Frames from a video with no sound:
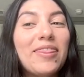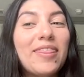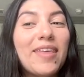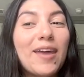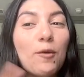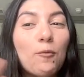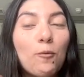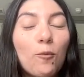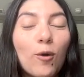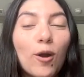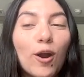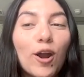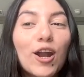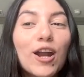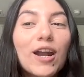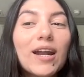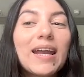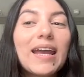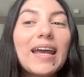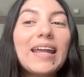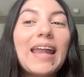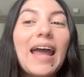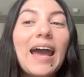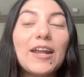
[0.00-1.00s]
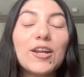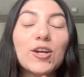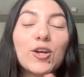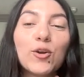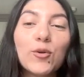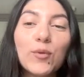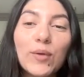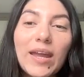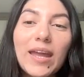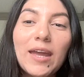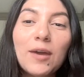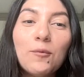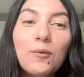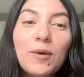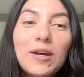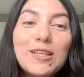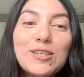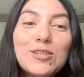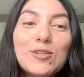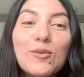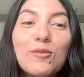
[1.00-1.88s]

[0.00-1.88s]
they work and how to create one.